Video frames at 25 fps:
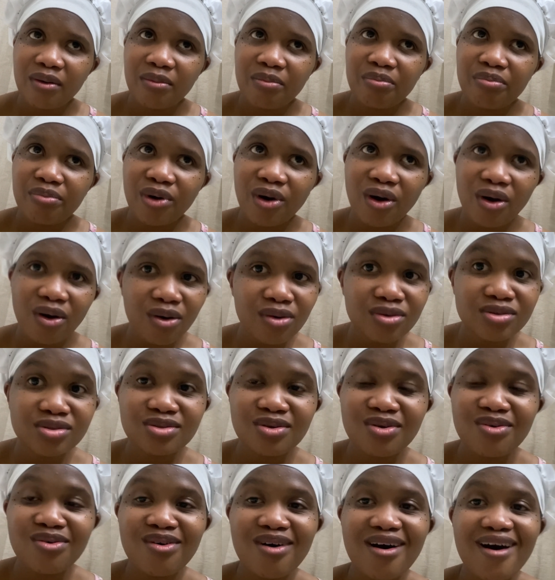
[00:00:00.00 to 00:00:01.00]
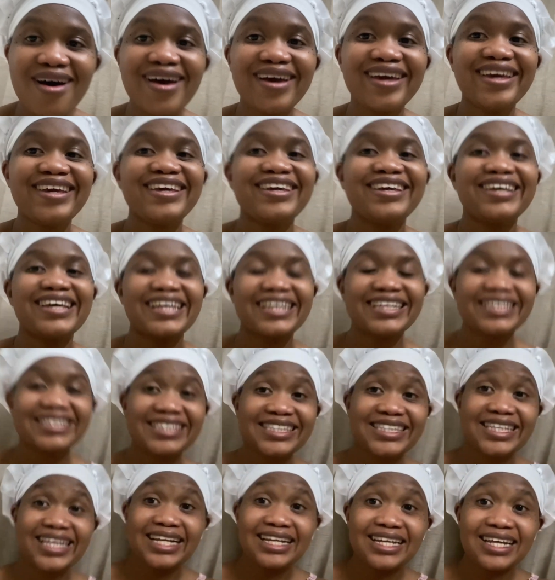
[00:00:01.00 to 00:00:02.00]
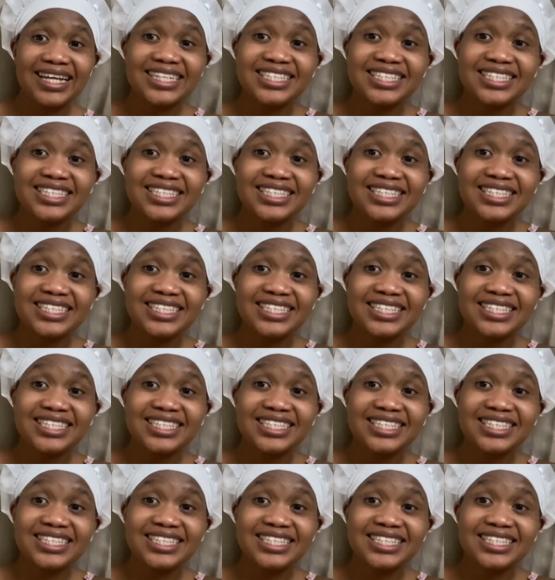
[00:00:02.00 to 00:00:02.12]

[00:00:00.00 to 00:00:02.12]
Bro, so sell,